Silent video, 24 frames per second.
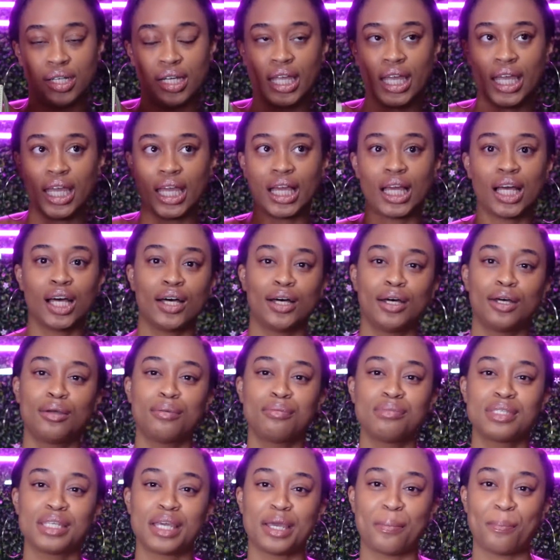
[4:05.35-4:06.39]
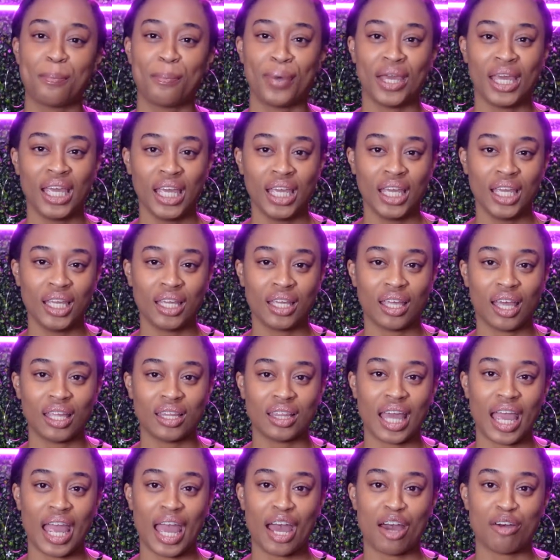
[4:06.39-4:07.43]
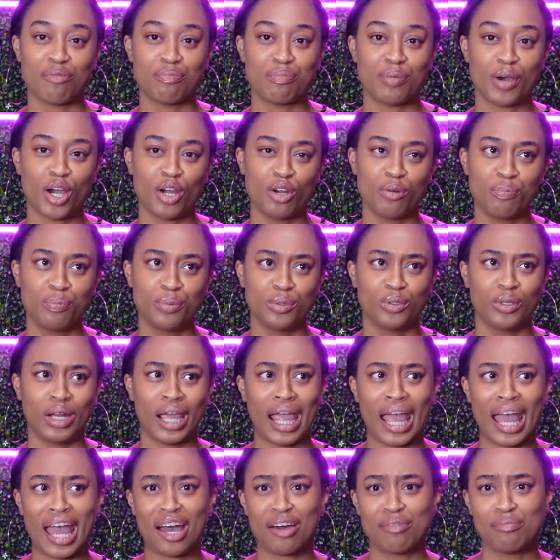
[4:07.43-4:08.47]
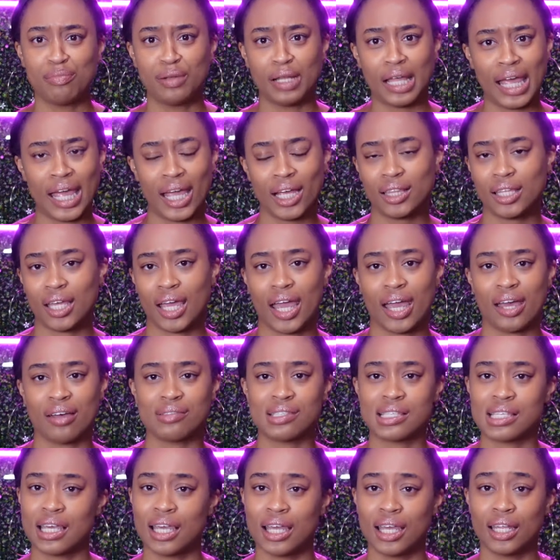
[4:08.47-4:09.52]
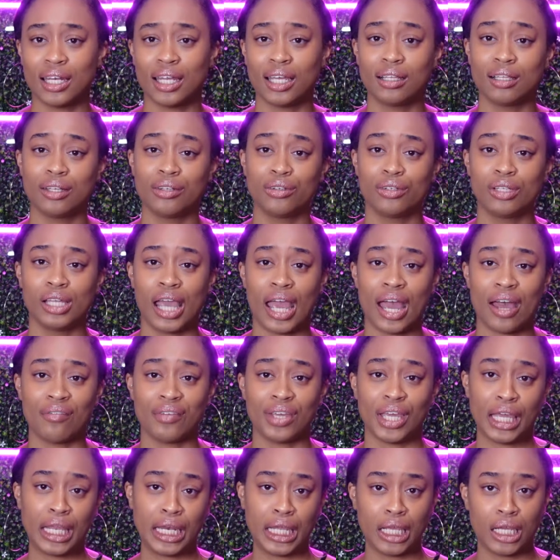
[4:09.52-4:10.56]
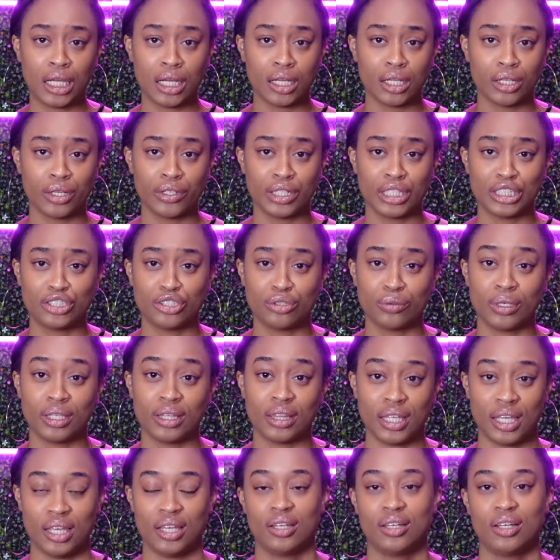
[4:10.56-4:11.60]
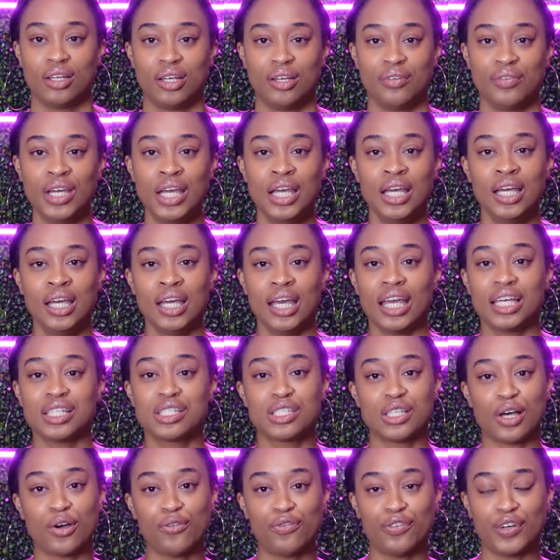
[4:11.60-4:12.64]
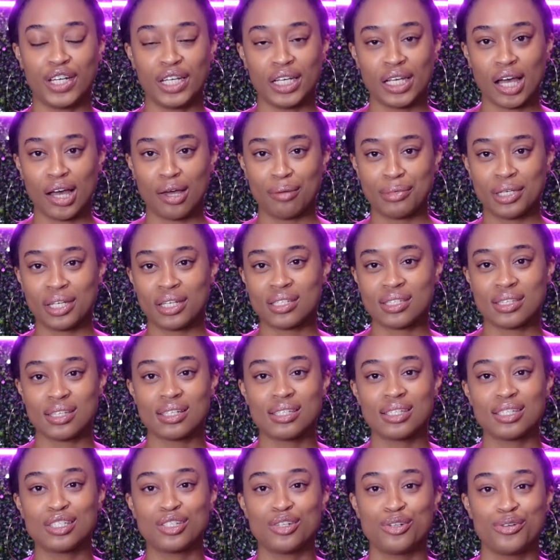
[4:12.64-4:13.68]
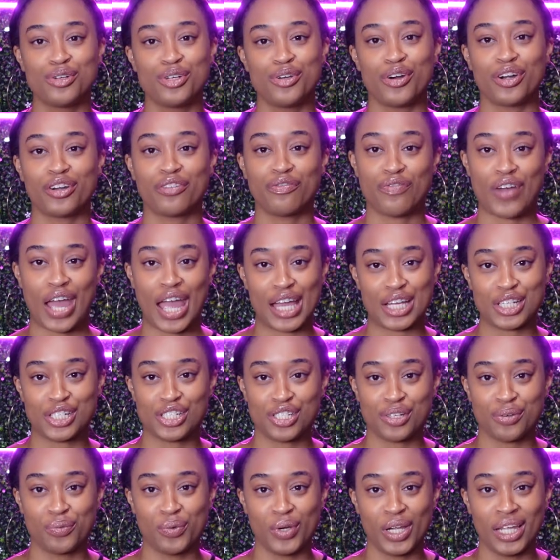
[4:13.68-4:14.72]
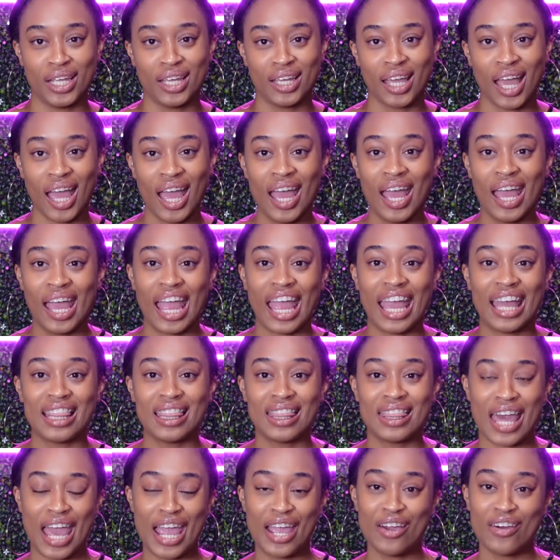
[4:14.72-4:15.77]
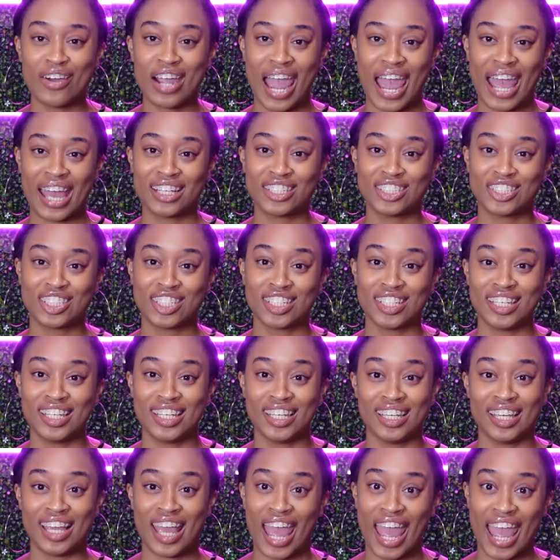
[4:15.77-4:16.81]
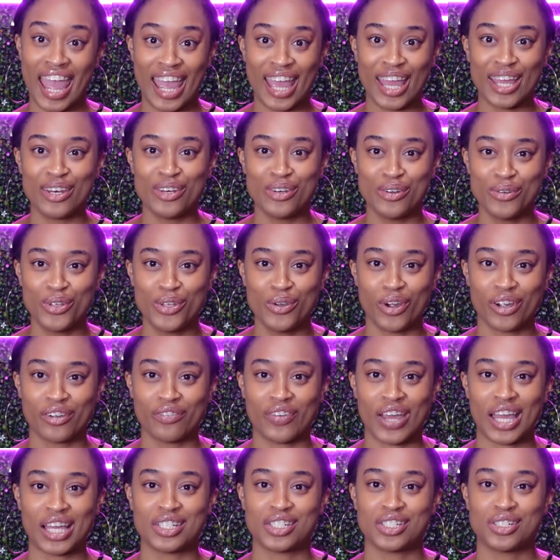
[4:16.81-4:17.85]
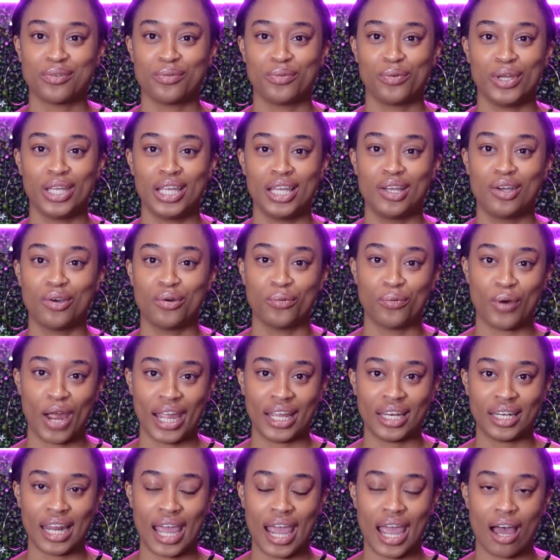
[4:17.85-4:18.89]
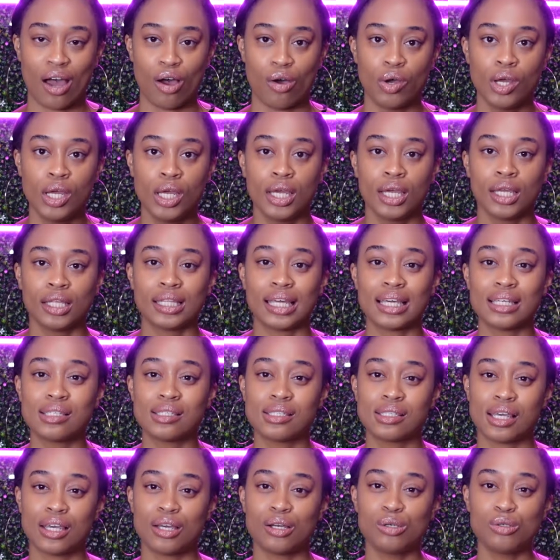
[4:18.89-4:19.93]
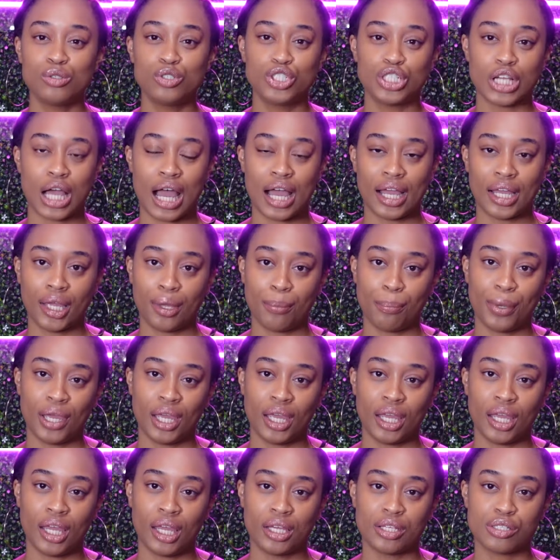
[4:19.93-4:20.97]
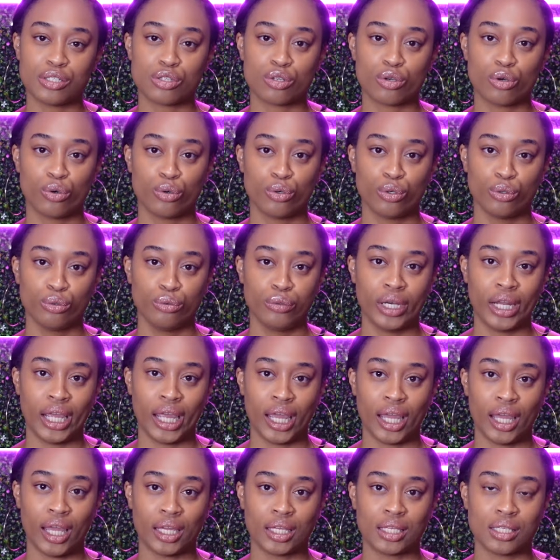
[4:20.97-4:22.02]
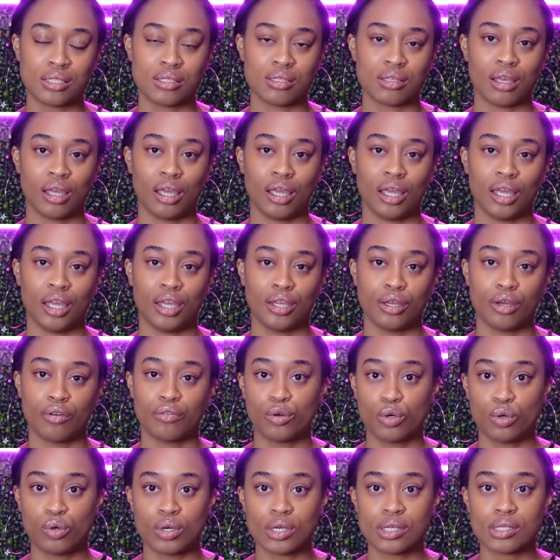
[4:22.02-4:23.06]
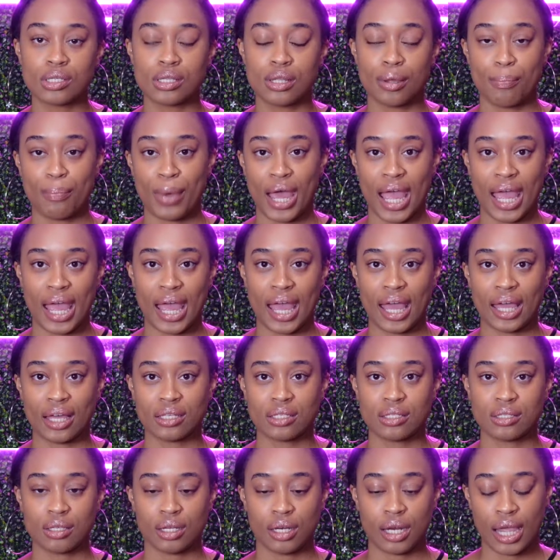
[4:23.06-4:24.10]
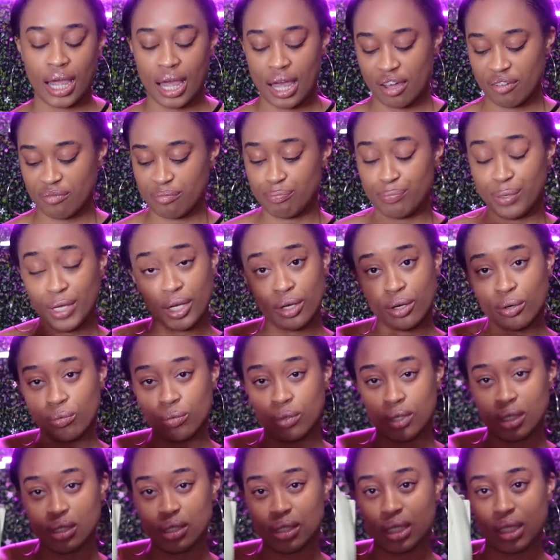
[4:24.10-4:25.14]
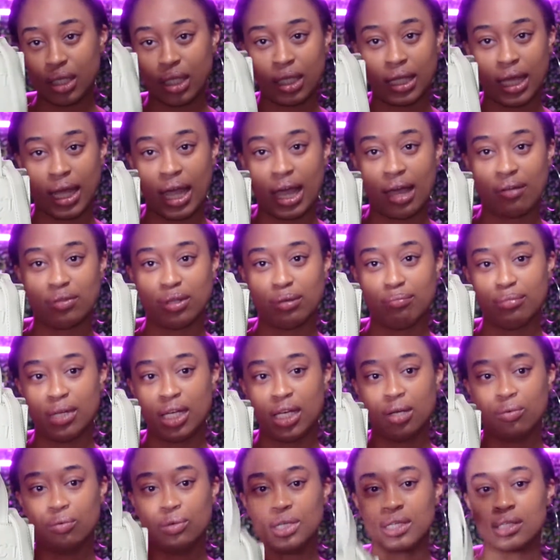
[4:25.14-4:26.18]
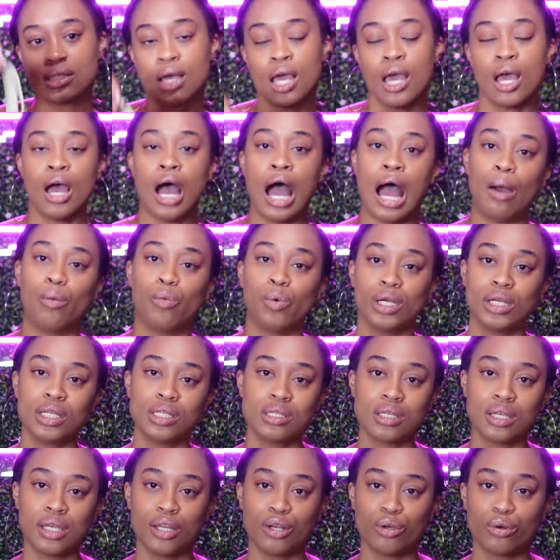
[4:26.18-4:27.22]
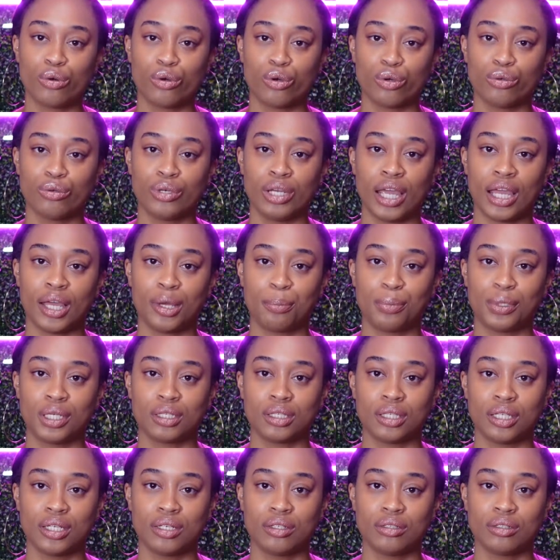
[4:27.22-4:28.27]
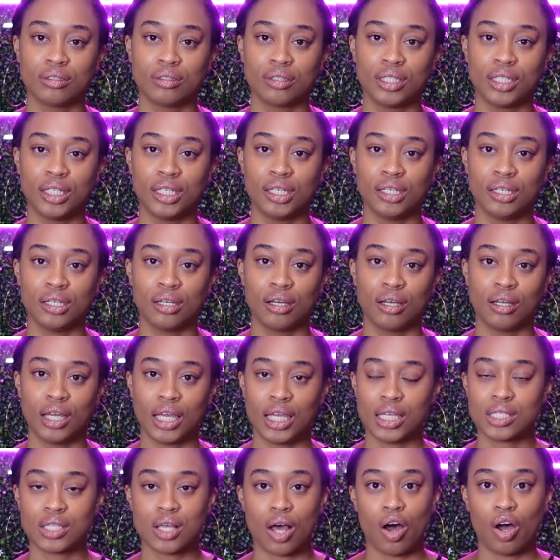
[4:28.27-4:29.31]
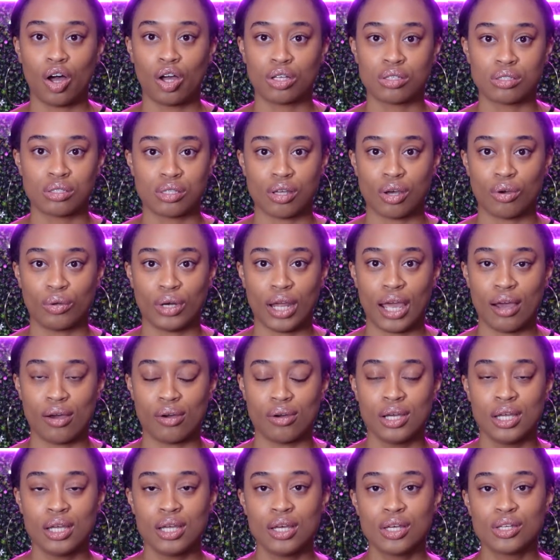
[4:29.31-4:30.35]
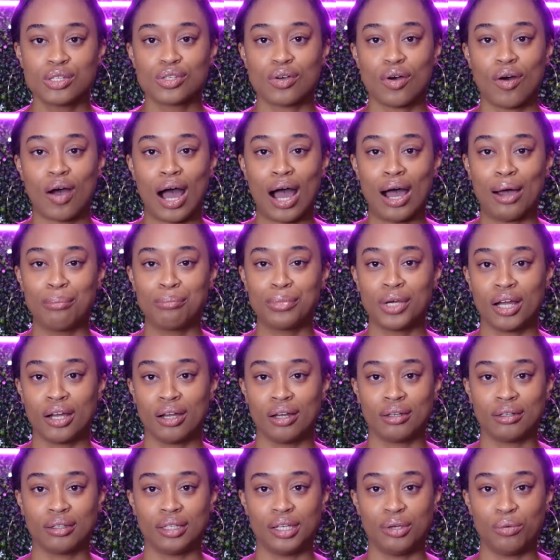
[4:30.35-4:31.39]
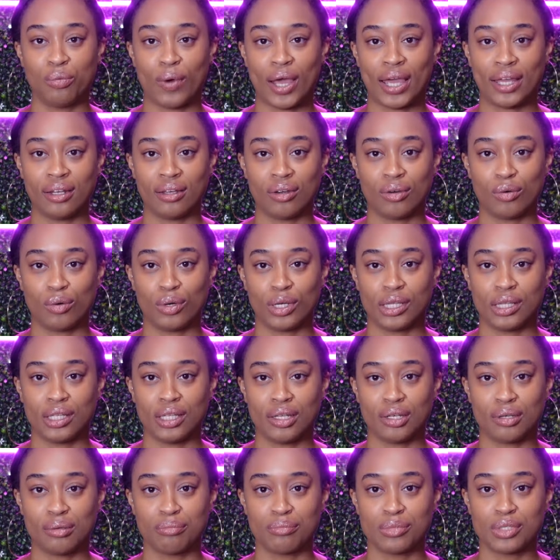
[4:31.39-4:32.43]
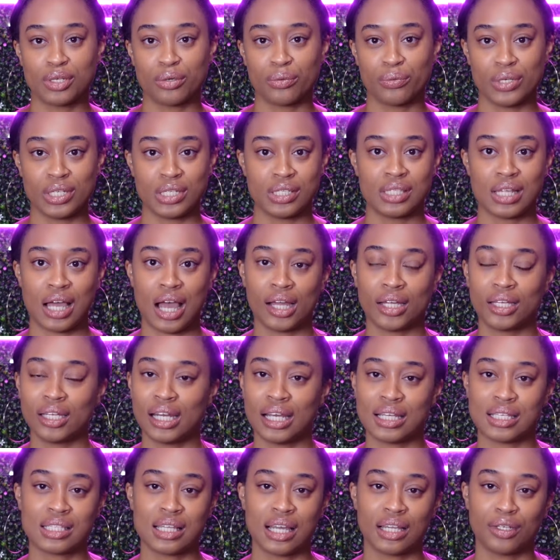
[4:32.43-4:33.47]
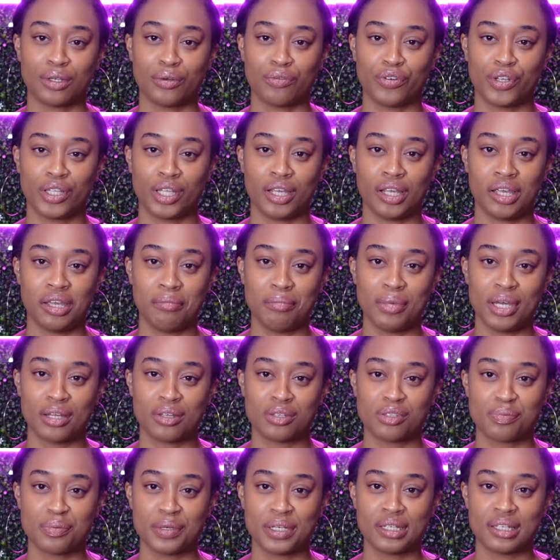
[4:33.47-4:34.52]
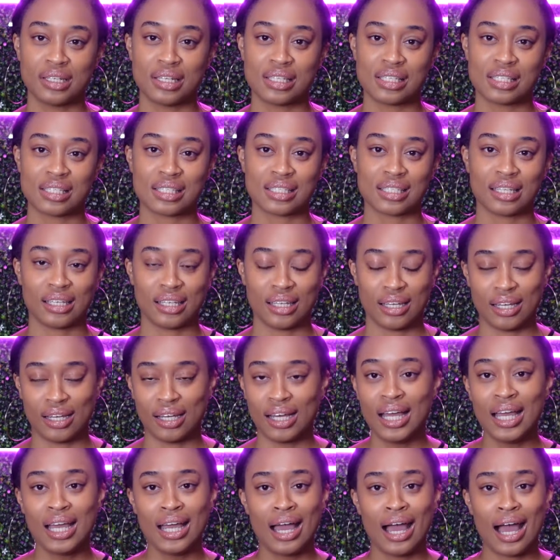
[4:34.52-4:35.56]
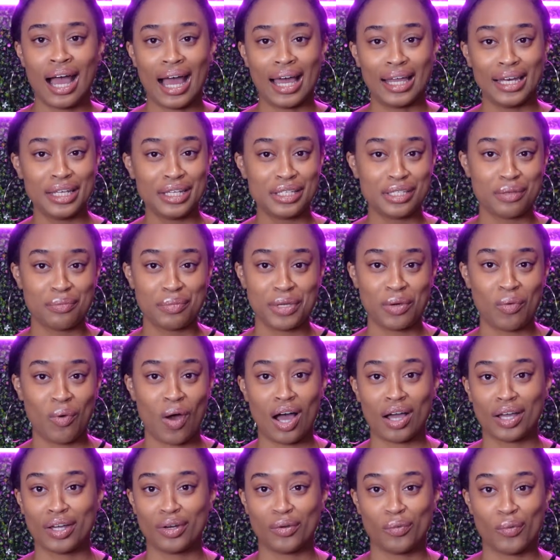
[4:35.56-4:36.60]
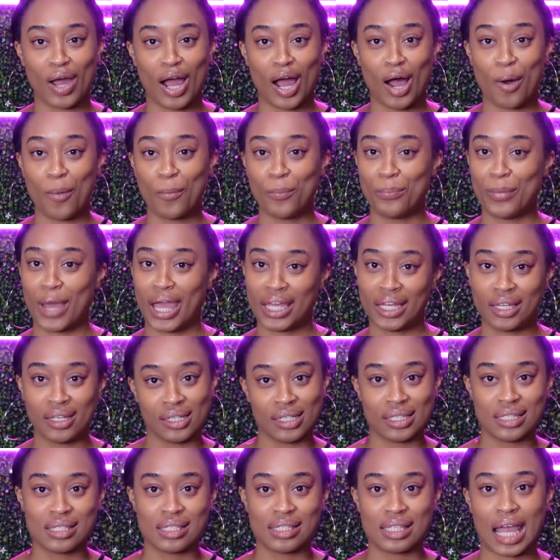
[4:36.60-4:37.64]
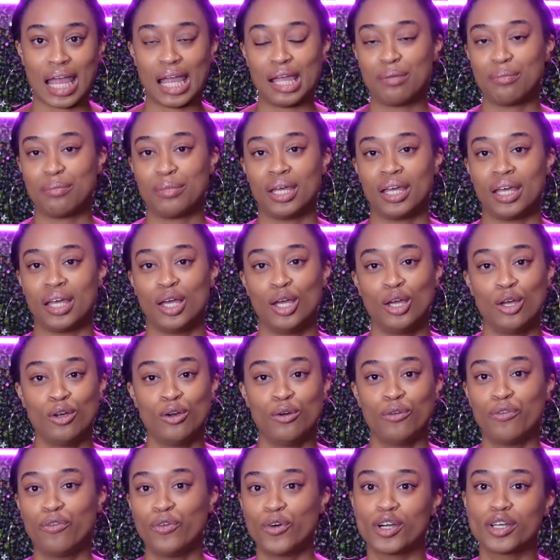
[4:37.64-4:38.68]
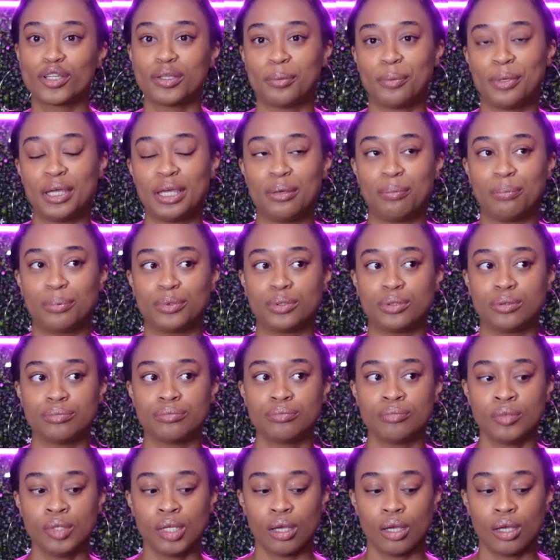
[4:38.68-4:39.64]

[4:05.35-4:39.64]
It comes in pink, they have purple, they have black, they have tan. They literally have any color that you could think of. It's so funny, y'all, because this is New York Fashion Week, and they are actually at New York Fashion Week right now. They sell jogging pants, crew necks, and of course the bags, and they have bigger ones and then they have the mini ones. I wanted to get a crew neck, but literally it's all sold out. So I'm currently waiting on them to restock, and I signed up for their emails because, yeah, I need to be walking around making a statement for the people.